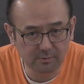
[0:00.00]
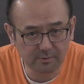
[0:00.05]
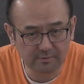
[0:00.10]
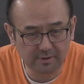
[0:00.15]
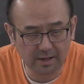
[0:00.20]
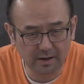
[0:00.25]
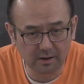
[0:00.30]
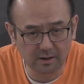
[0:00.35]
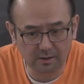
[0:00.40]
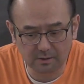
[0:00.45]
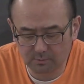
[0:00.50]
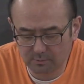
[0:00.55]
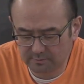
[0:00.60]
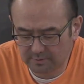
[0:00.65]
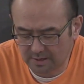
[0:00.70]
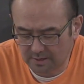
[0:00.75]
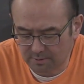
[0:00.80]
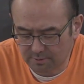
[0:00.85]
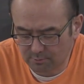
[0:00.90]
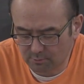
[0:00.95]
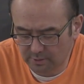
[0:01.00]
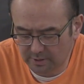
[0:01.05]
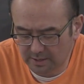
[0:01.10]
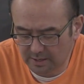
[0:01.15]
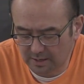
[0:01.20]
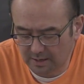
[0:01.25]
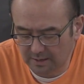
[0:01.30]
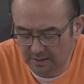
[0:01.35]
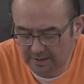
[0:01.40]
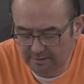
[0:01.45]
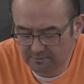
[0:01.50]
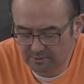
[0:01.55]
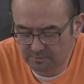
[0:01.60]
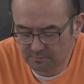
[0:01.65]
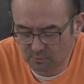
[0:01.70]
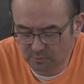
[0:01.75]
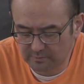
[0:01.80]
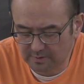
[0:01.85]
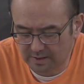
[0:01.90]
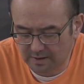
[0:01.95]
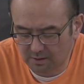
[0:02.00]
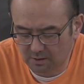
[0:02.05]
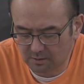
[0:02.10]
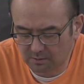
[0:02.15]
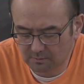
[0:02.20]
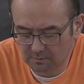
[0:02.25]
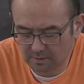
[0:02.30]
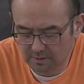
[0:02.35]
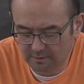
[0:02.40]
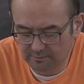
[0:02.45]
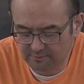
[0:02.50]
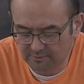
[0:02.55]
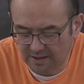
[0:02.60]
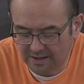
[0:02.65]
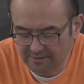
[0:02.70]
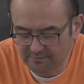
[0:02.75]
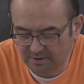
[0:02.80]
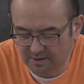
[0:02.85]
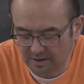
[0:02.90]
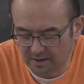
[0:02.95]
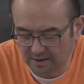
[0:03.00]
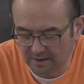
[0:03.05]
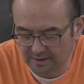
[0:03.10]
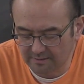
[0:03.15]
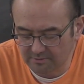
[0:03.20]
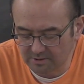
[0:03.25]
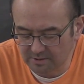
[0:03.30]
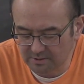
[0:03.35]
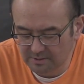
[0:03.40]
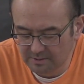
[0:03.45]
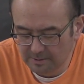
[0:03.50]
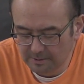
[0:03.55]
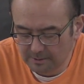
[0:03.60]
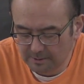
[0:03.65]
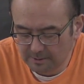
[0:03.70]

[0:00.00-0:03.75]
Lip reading: We've got a 3 and an 11, we've got a 5 and an 11.